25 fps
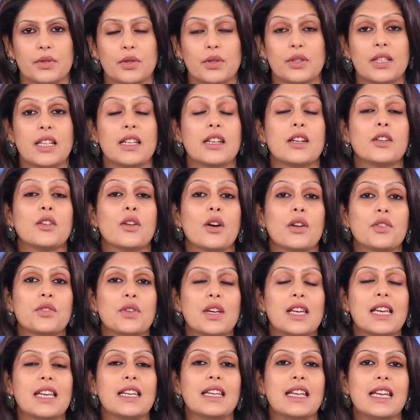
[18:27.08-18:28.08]
so they did
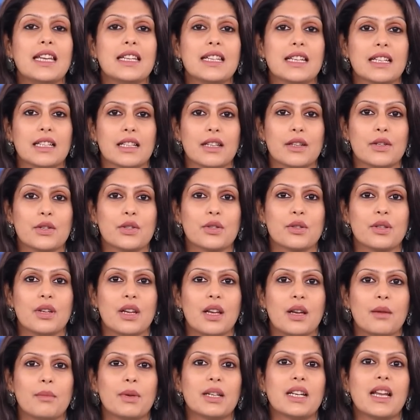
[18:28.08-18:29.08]
not really need English.
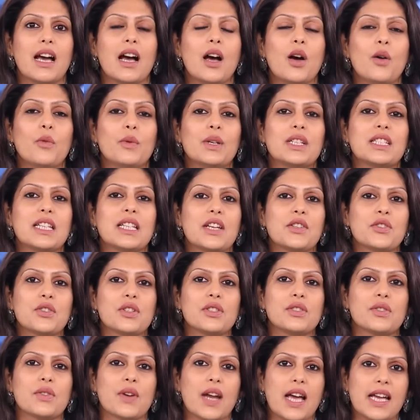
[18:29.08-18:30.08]
But now,
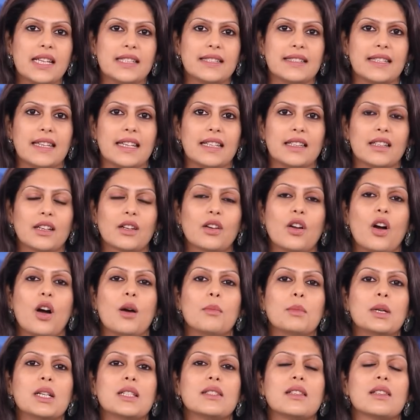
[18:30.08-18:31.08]
tensions rising, the
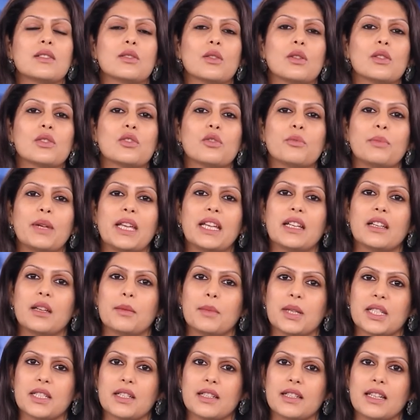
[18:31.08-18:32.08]
commerce is also being
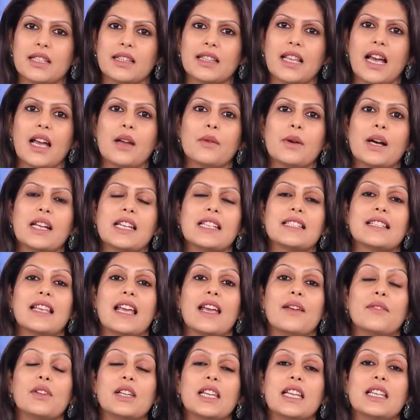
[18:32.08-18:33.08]
limited, and Taiwan is
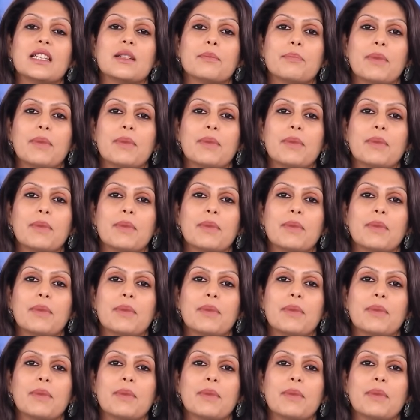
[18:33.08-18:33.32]
heavily